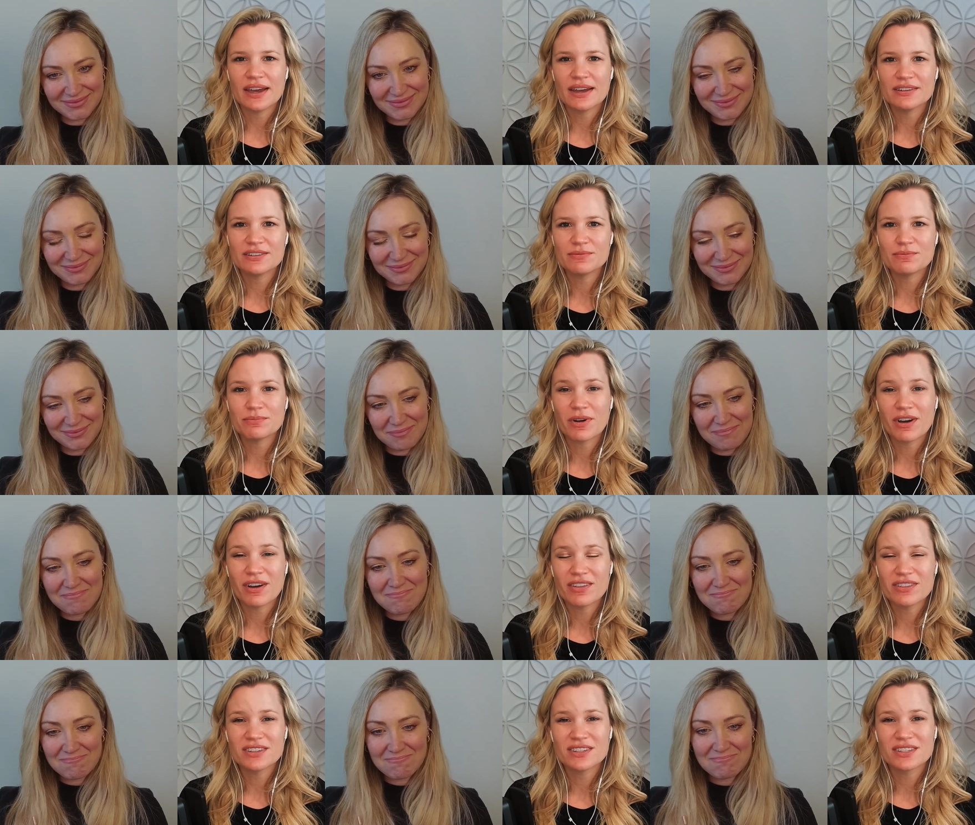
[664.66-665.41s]
Speaker 1: I
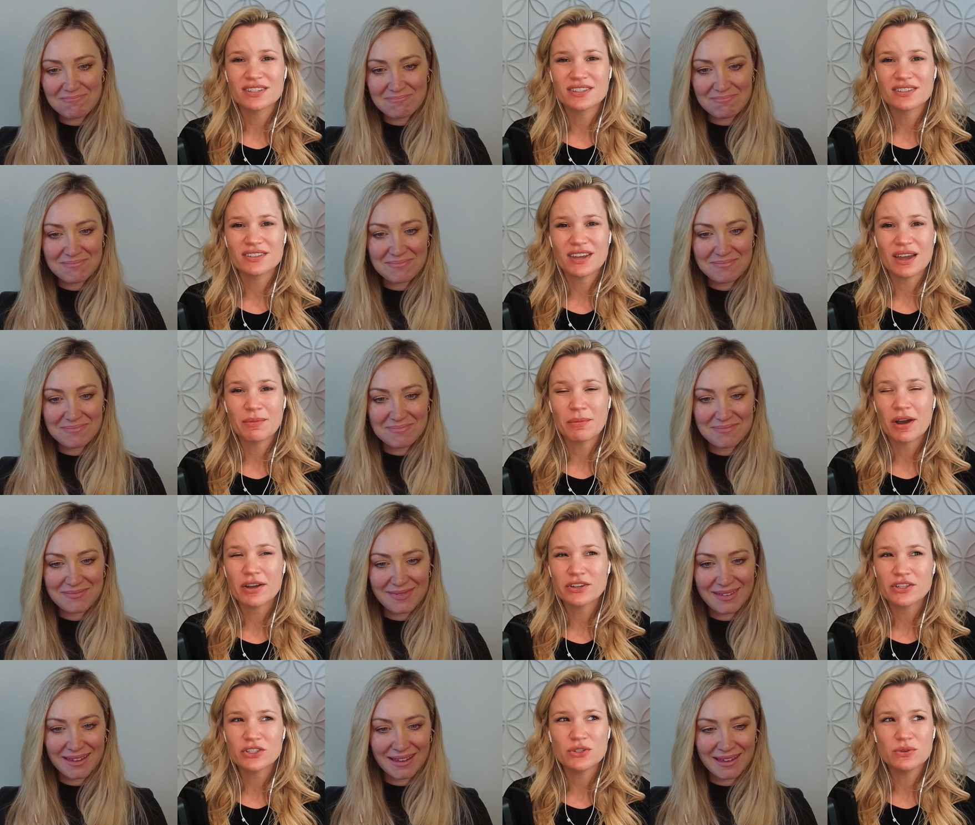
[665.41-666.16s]
bought this I
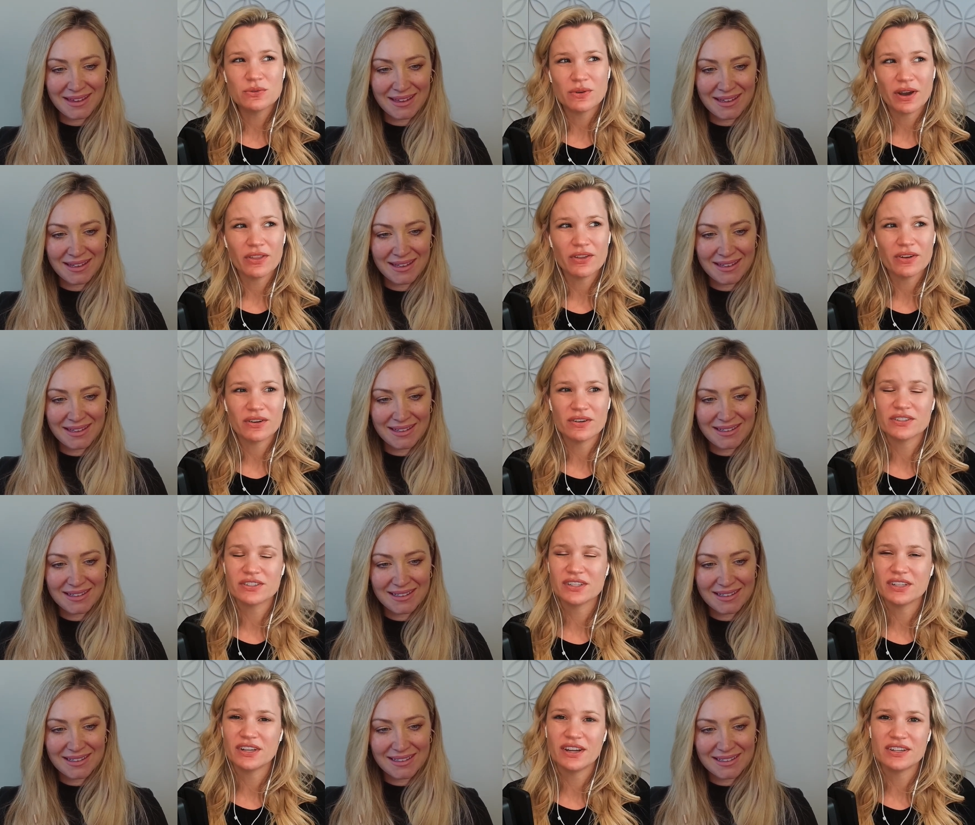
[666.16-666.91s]
bought two
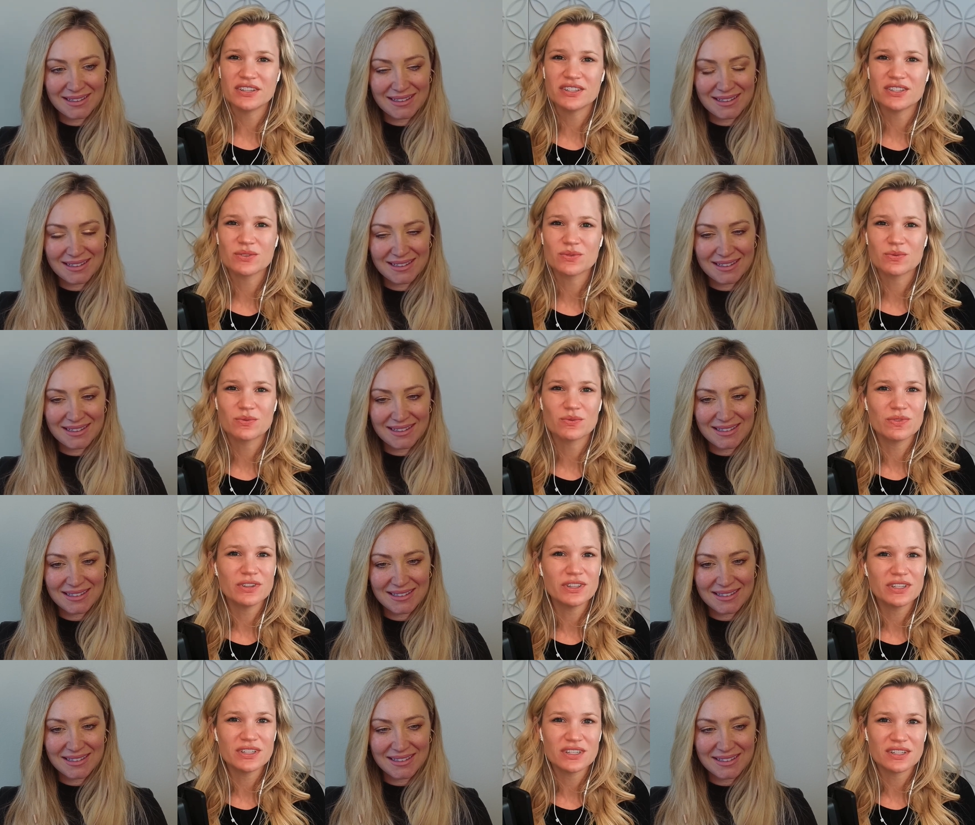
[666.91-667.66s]
others and I just
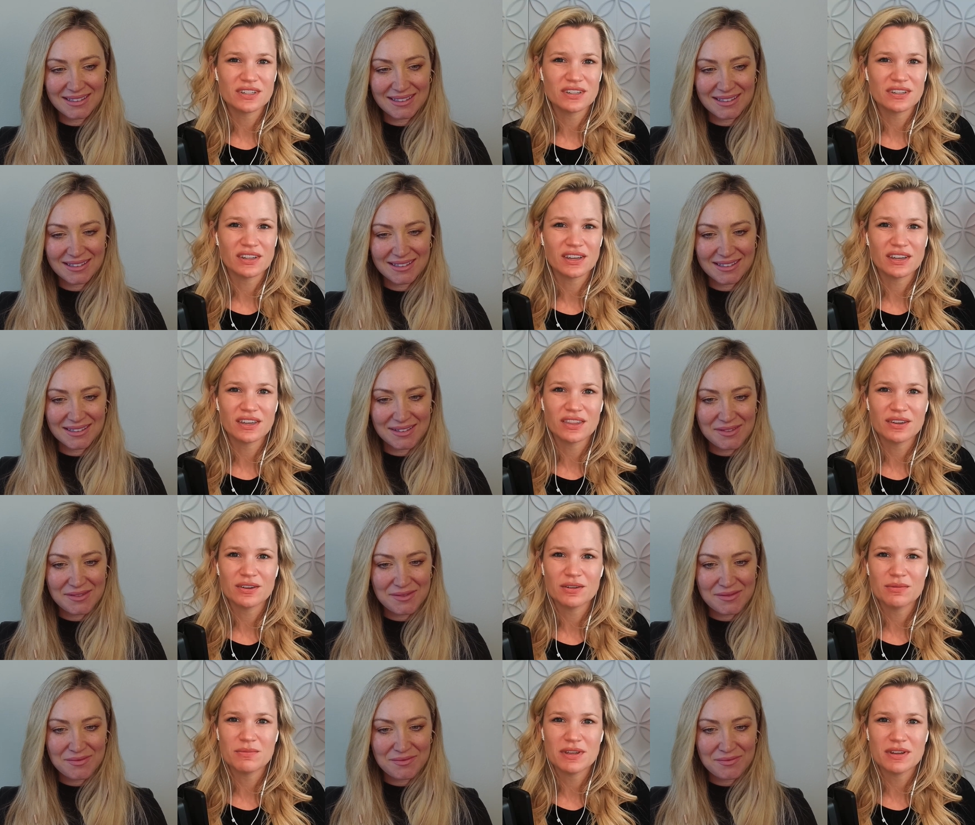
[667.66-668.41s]
really didn't like
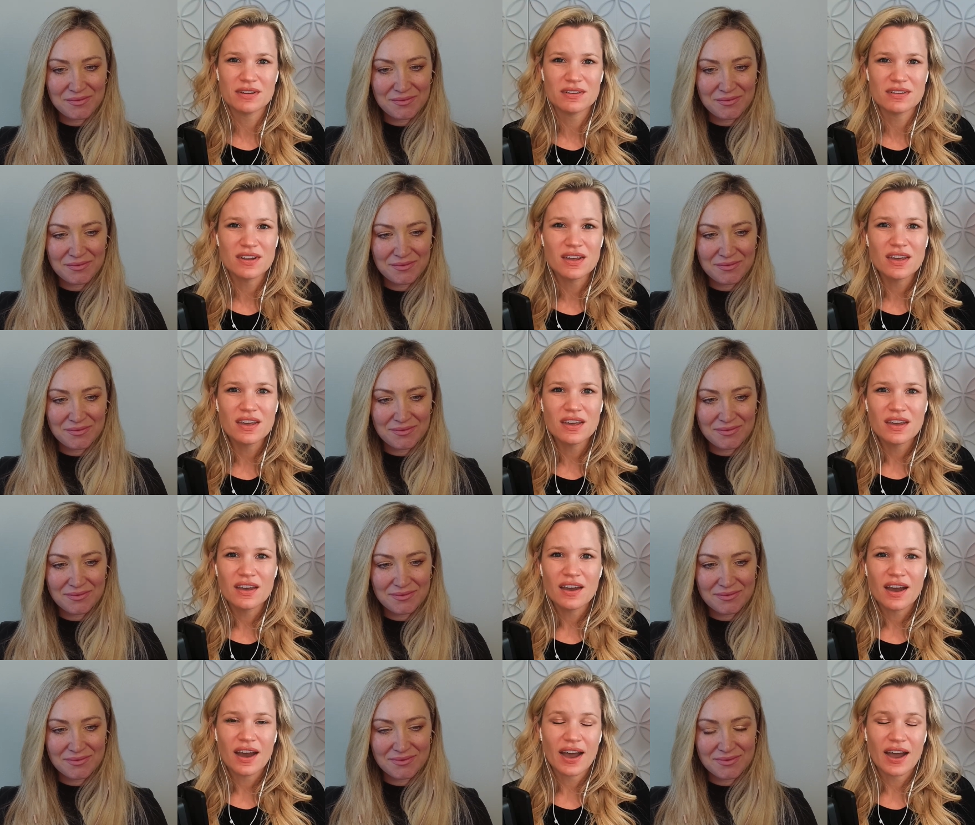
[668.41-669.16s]
them and
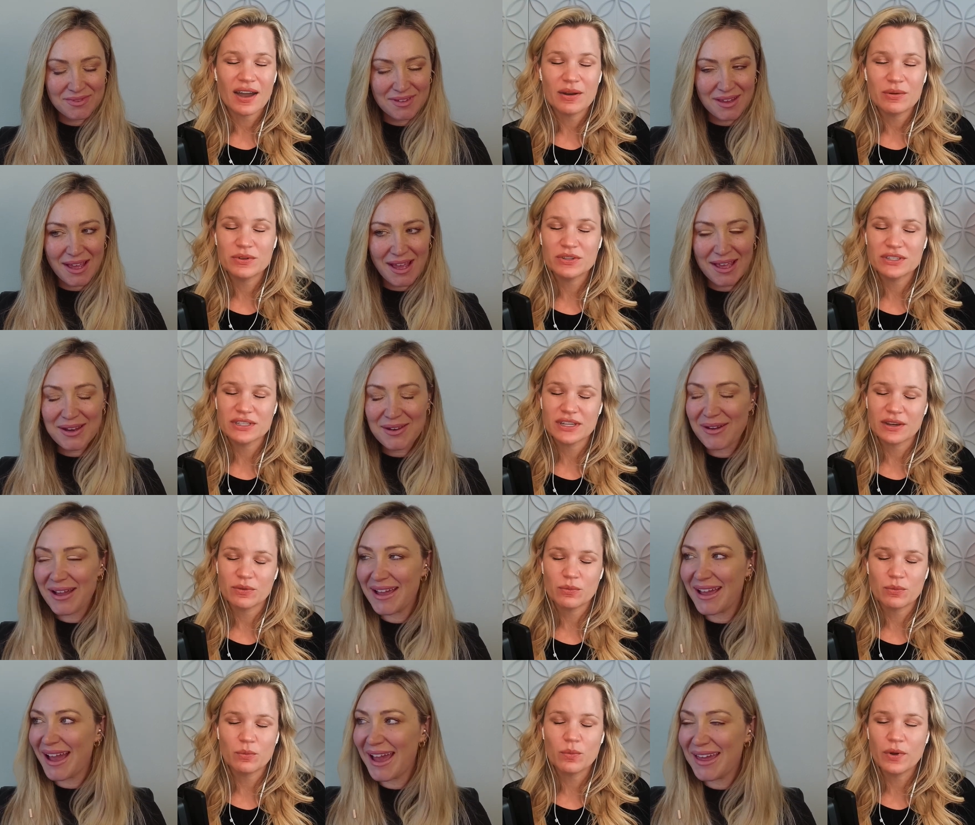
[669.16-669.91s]
I was
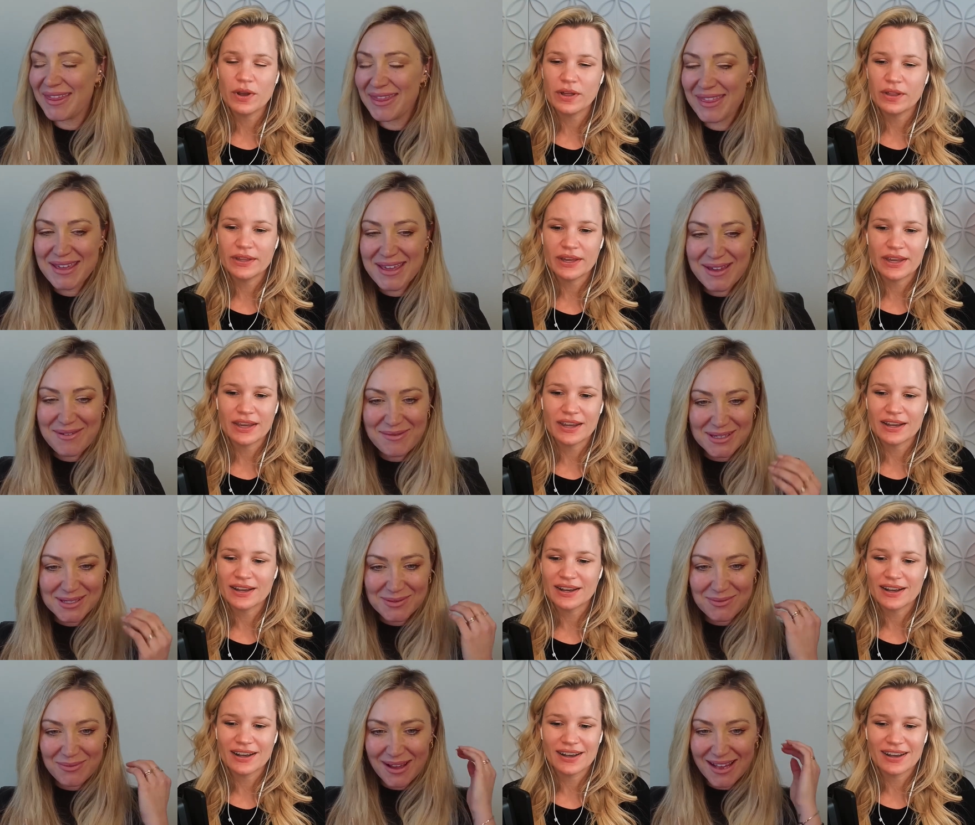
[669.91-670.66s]
like willing. I think it
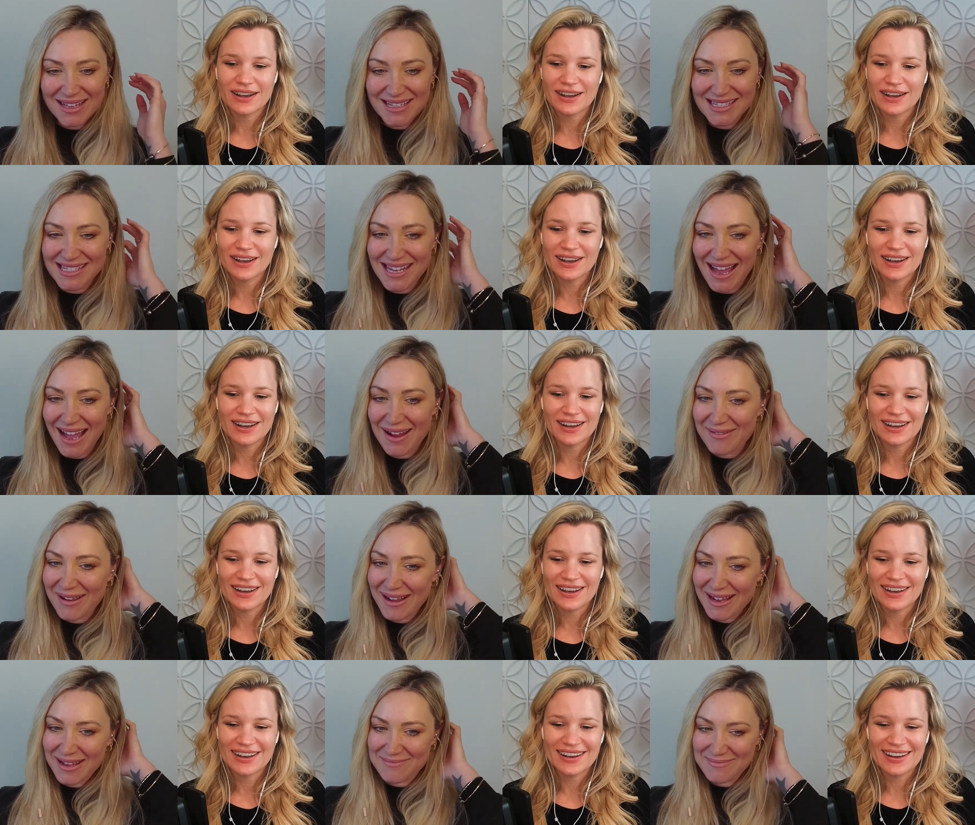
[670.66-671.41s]
was
Speaker 2: ones I
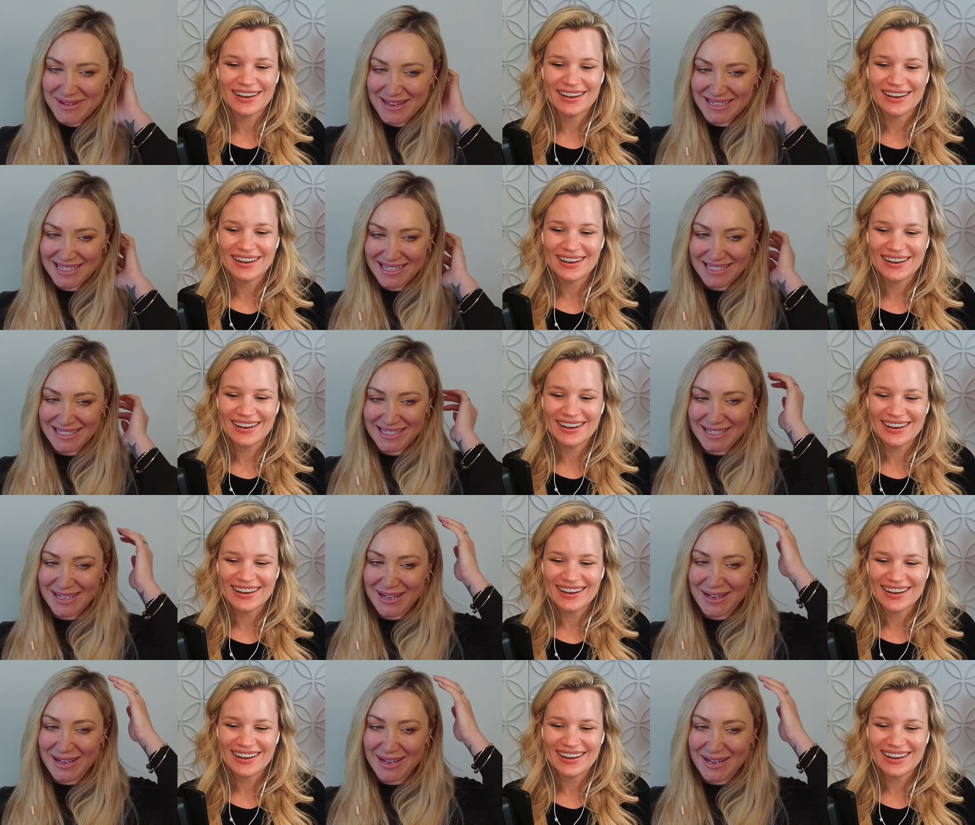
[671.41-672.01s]
recommended too.